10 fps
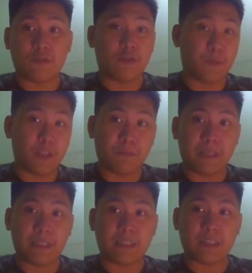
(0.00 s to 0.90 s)
to the
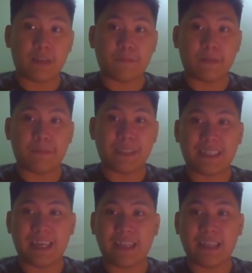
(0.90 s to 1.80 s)
Philippines of
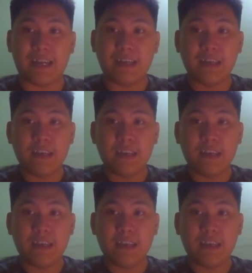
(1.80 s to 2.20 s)
Miss Kayla.